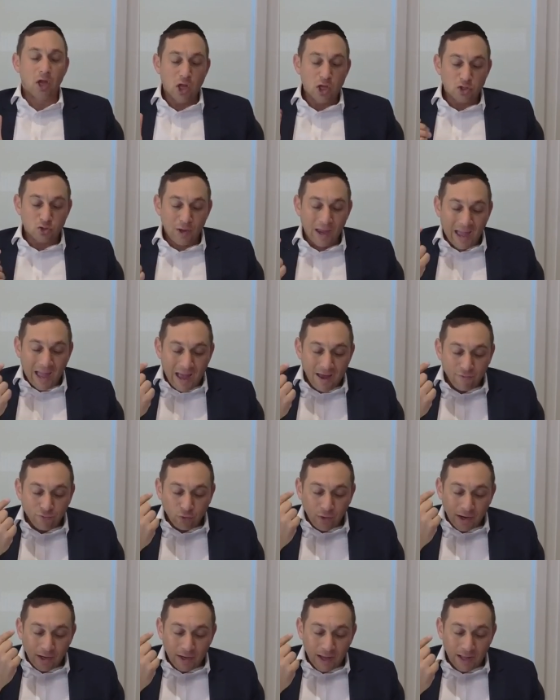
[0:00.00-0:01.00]
So
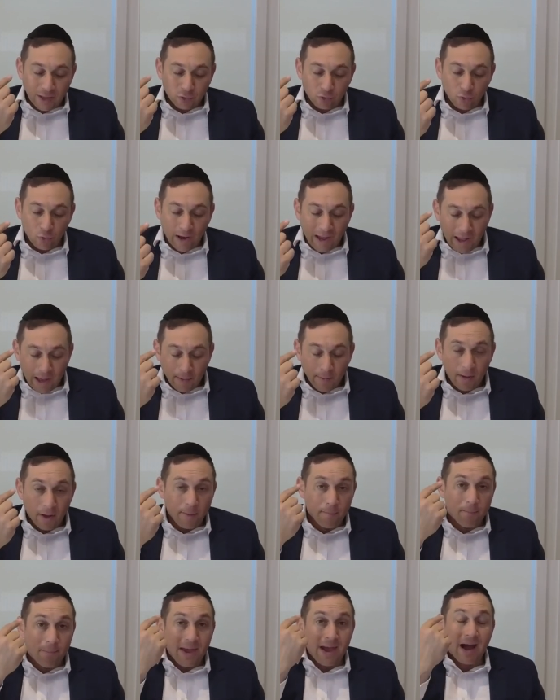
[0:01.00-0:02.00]
after I got to
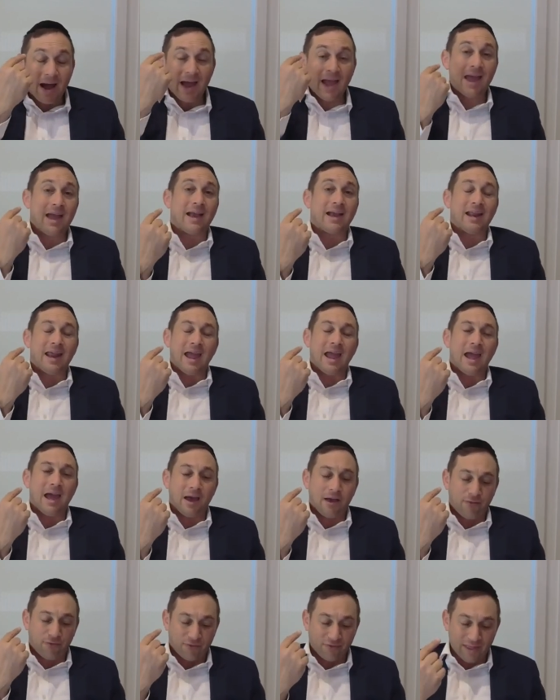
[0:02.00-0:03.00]
an egg and a
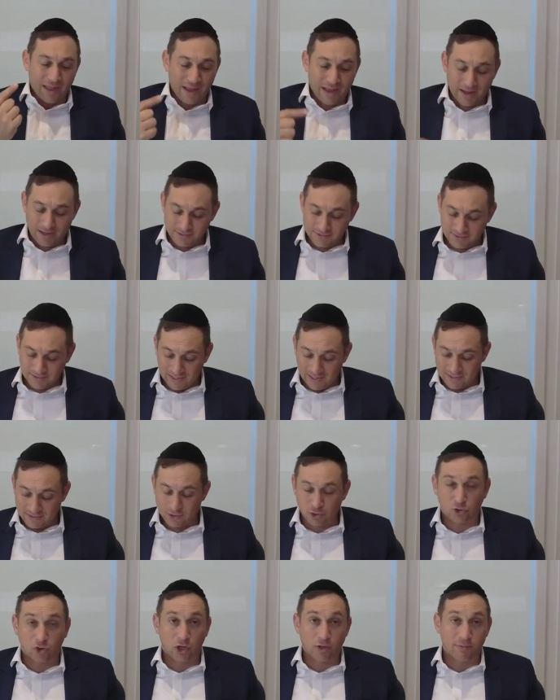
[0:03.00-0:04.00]
half, that's
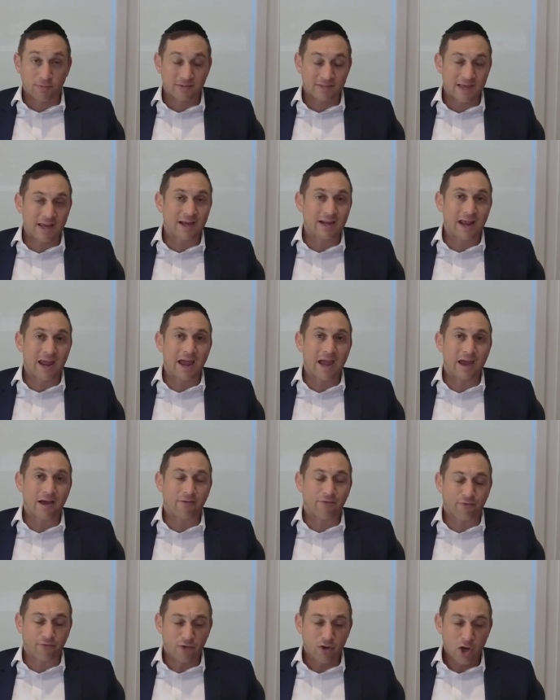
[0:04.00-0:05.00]
chatzit toimus, egg and a
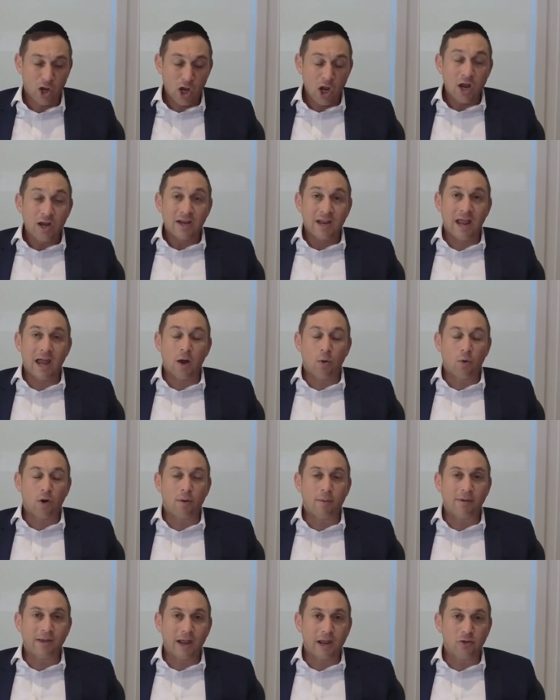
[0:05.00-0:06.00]
half. Now what
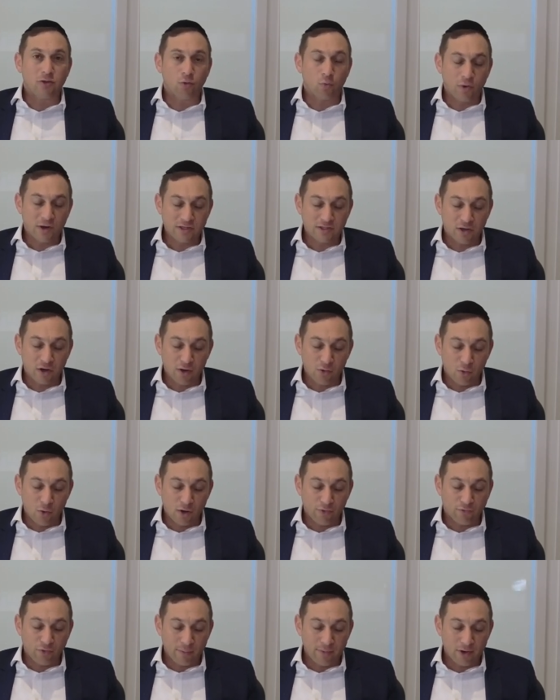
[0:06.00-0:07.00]
do I gain? What is
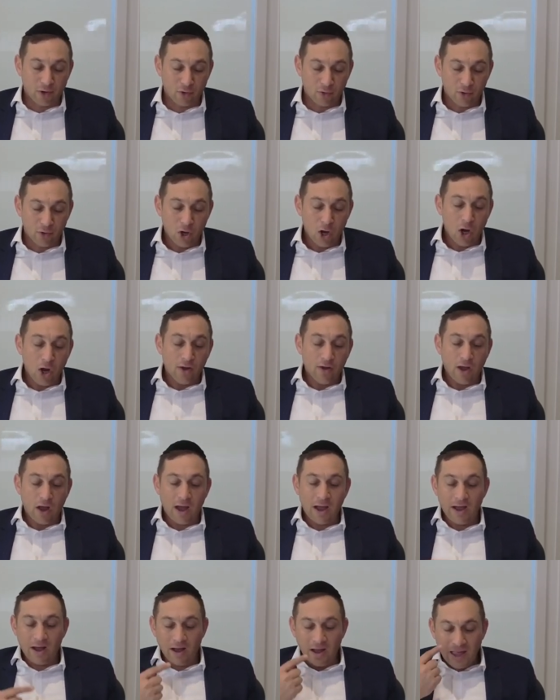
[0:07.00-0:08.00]
going from here?
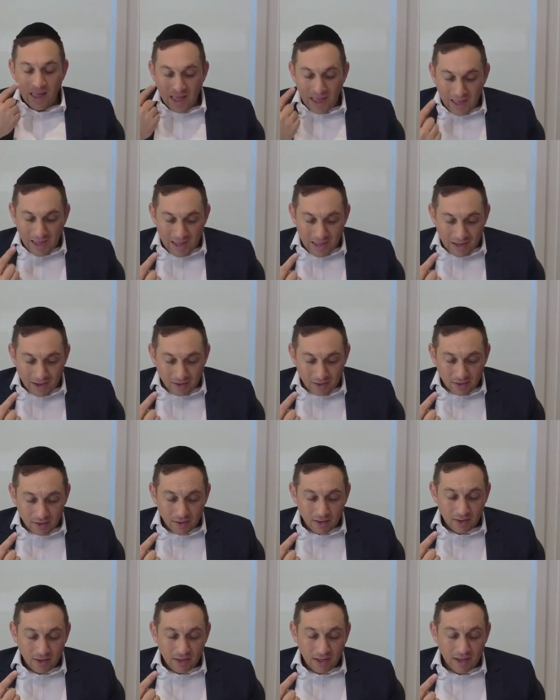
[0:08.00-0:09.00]
An egg
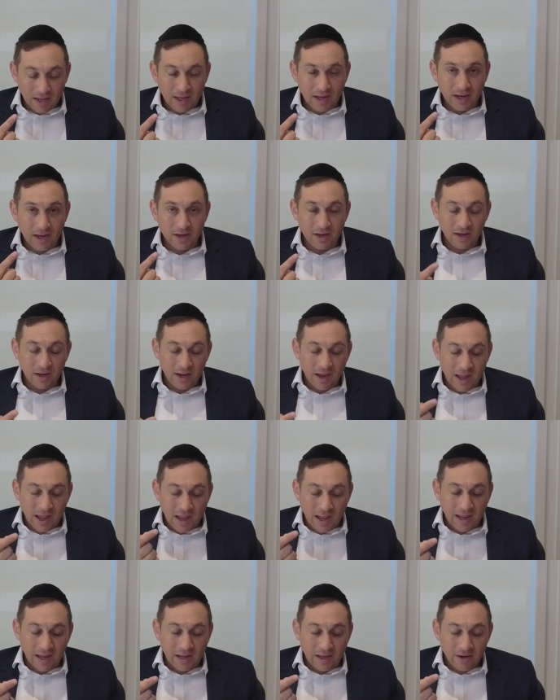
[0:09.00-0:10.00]
in
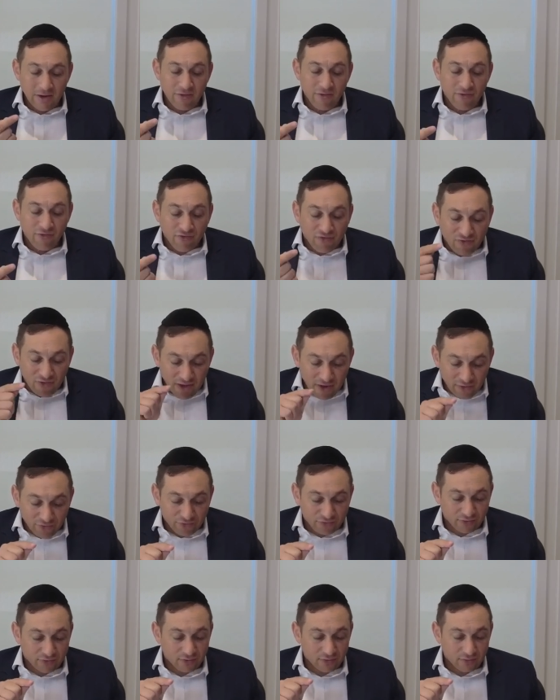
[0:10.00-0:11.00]
a
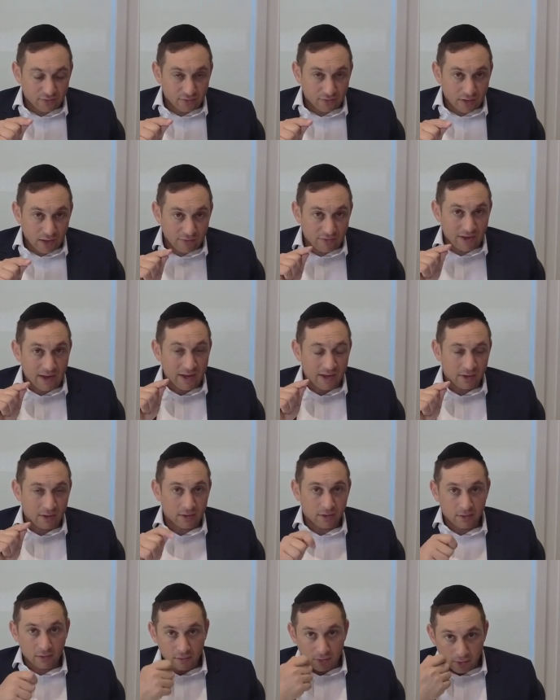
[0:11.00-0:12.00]
fifth of egg,
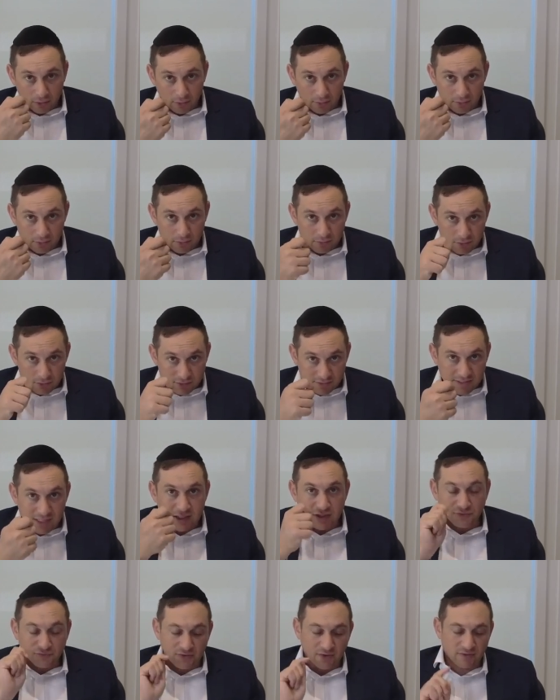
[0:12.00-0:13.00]

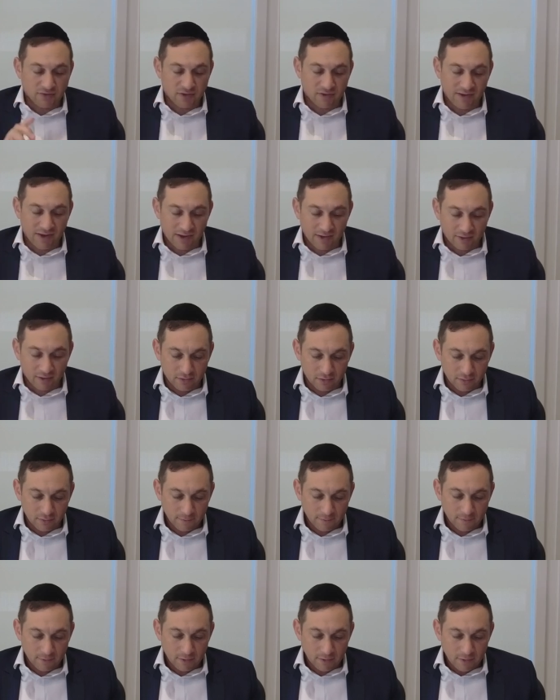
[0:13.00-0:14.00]
six fifths of egg.
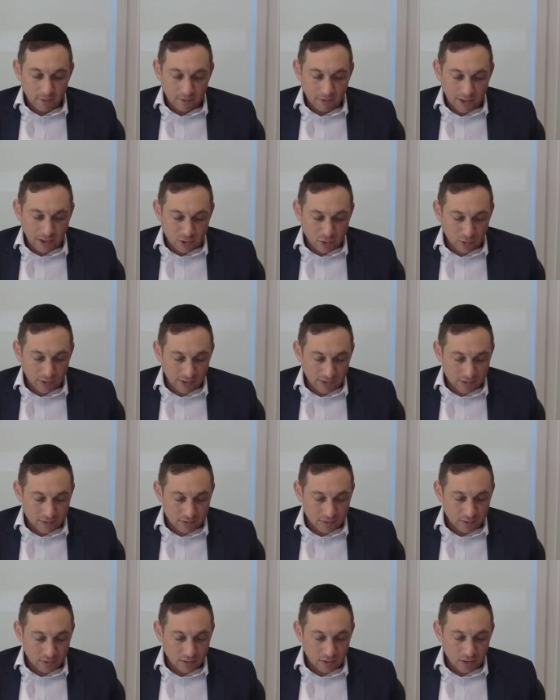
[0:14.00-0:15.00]
That's what it
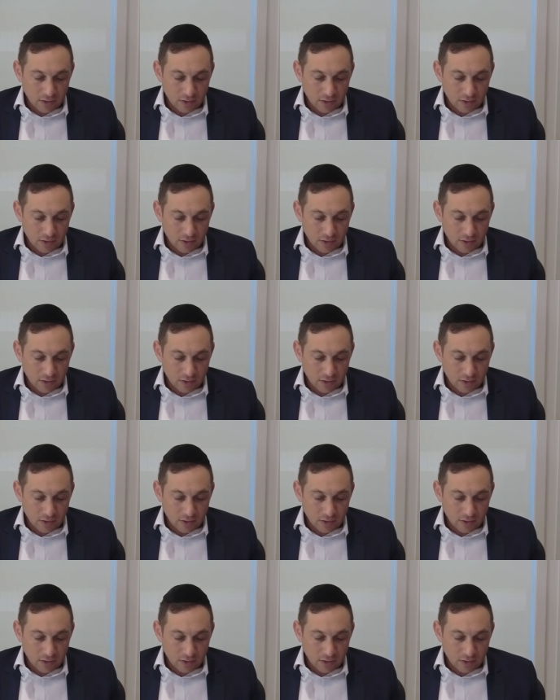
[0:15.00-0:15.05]
is.